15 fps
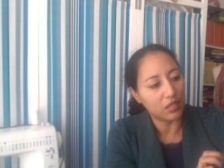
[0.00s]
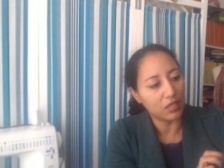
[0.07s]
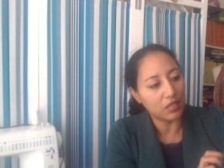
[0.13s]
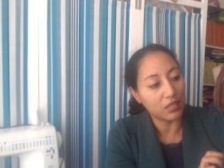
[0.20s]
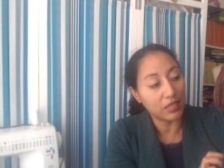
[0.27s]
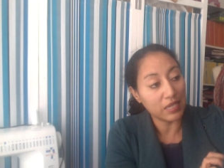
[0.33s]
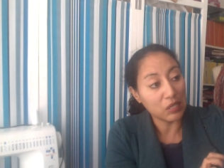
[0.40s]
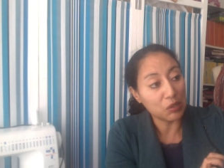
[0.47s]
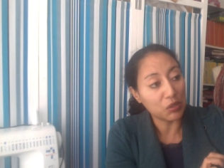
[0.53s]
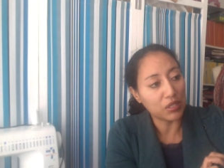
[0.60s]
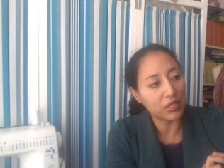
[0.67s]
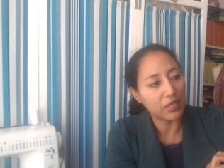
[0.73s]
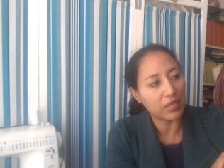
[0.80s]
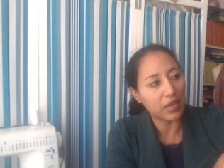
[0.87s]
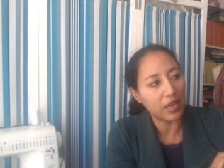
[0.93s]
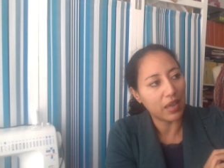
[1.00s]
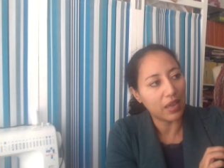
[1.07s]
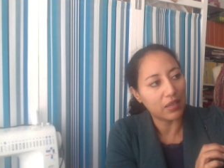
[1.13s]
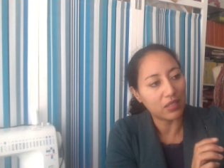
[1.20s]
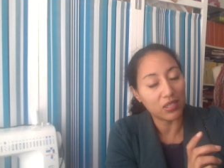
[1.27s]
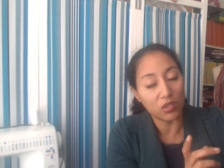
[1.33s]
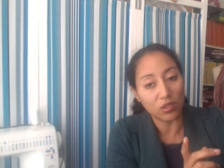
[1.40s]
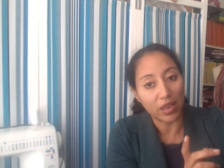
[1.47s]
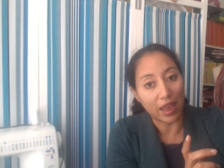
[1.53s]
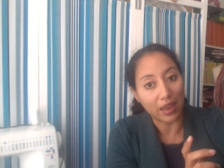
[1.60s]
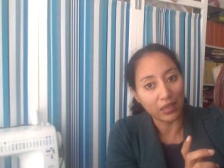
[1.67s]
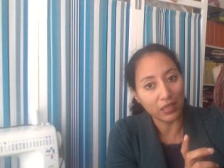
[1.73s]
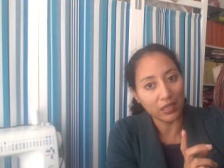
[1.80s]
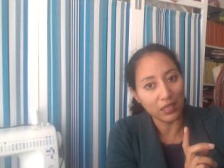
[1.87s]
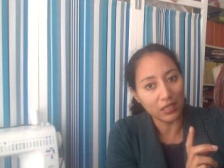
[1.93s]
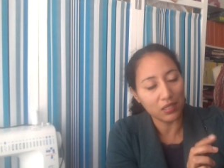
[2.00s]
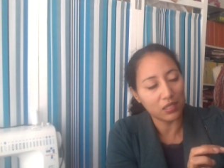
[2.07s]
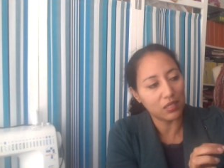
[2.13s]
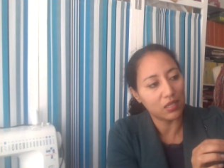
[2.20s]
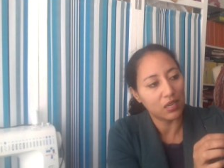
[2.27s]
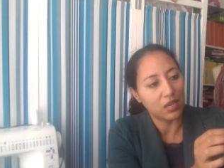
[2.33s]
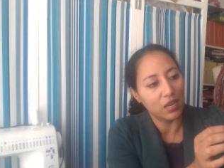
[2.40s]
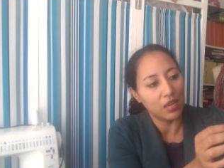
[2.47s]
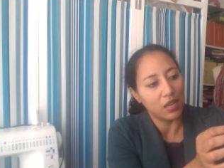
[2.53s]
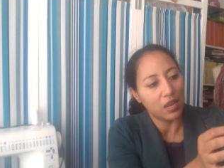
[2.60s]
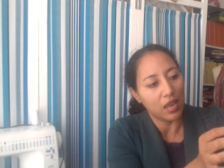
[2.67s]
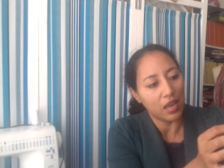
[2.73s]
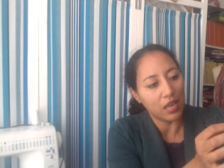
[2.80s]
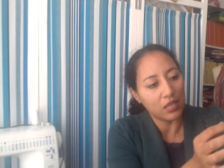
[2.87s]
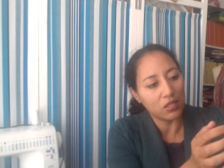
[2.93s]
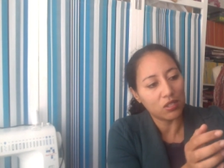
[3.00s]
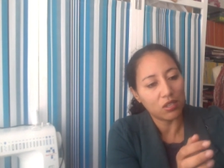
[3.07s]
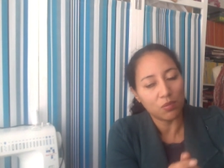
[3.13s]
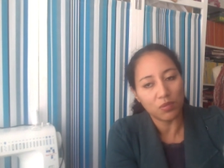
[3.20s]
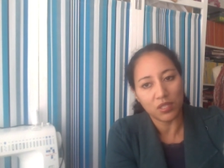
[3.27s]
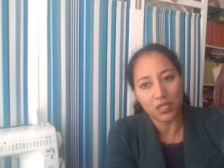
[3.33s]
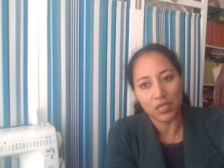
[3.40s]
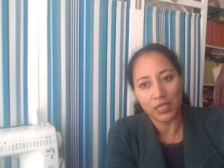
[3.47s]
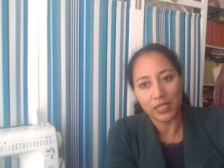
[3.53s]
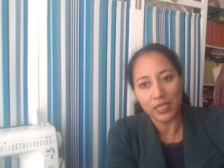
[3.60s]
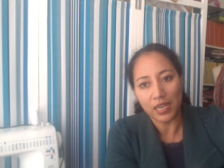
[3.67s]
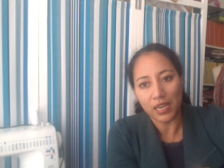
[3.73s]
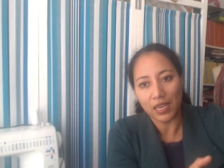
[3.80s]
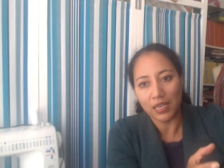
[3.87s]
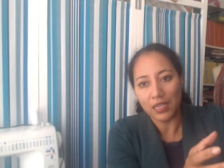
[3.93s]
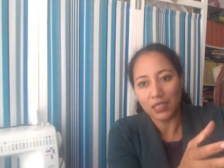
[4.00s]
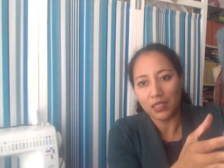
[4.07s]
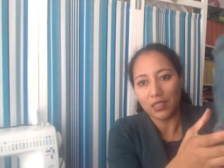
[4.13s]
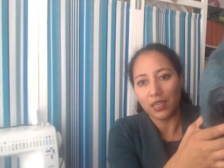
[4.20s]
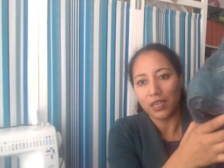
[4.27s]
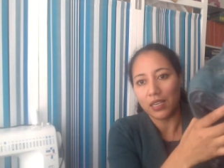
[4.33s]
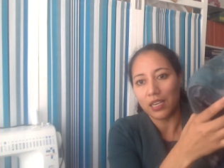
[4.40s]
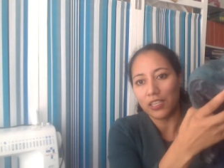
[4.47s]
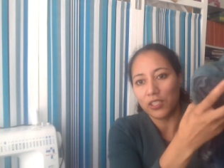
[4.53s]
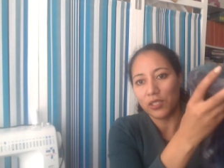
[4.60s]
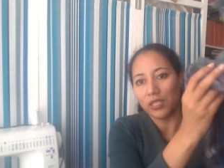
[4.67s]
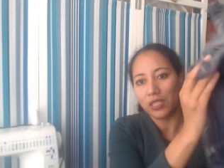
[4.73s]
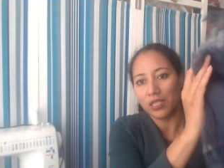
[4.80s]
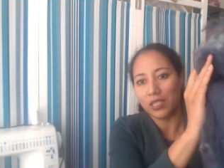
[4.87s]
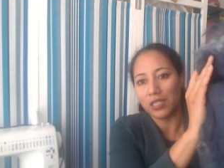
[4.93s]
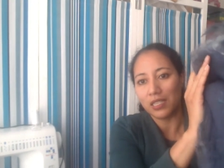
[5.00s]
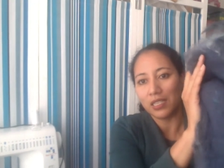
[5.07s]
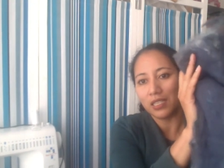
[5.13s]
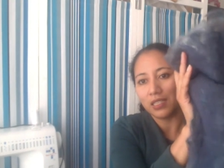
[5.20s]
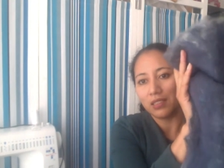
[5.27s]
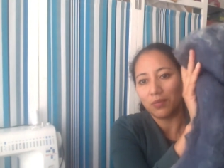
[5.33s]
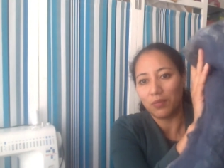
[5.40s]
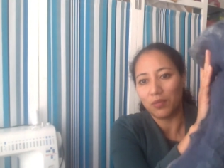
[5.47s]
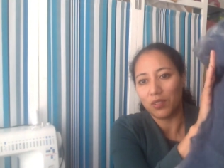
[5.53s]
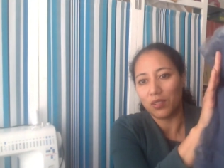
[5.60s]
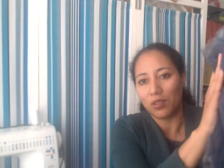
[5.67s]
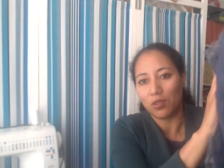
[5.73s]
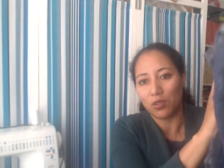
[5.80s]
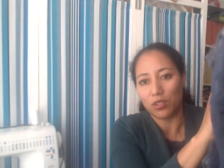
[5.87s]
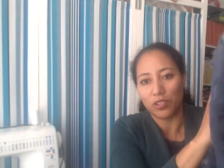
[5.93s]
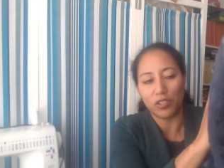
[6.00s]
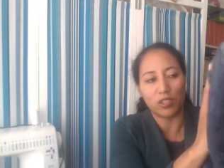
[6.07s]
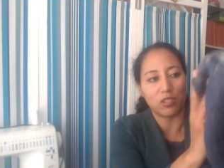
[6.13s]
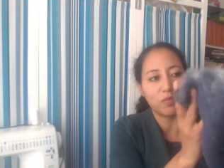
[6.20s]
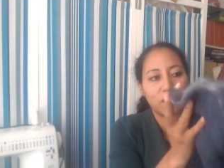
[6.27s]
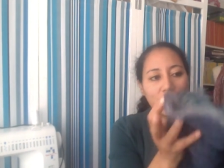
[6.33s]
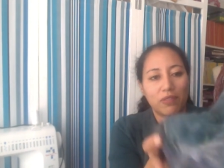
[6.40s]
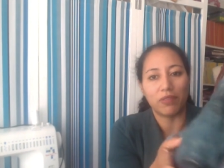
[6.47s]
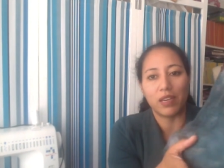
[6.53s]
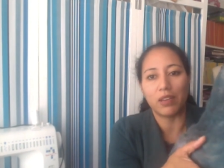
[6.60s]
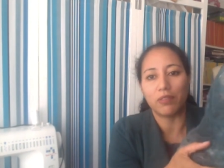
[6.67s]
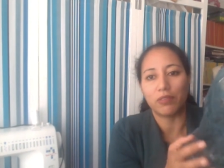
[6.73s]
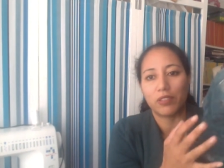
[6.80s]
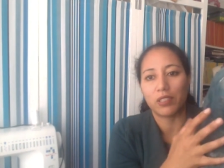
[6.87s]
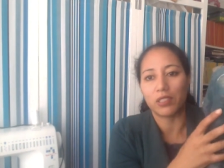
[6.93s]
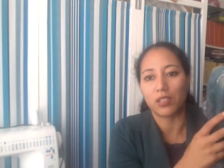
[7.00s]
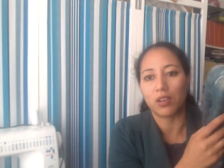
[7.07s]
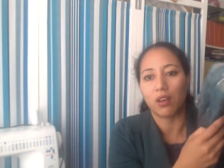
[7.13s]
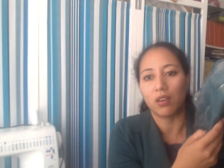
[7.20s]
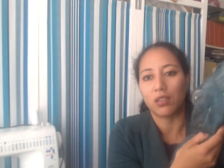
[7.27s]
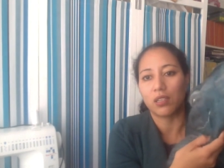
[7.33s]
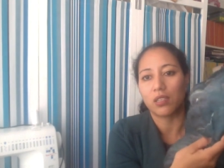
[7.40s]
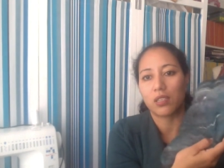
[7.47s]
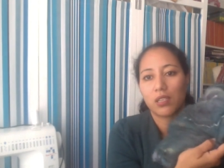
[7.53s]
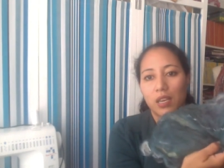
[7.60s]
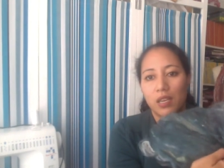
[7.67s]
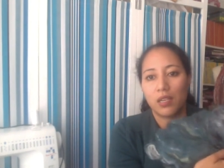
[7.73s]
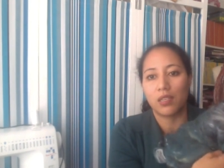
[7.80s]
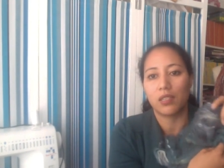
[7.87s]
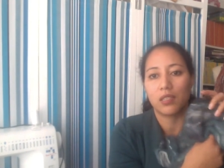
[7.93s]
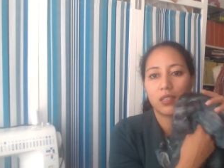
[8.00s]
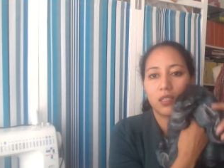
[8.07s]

silk hankies and some stellina in it. And as you can see, those are just my favorite colors. And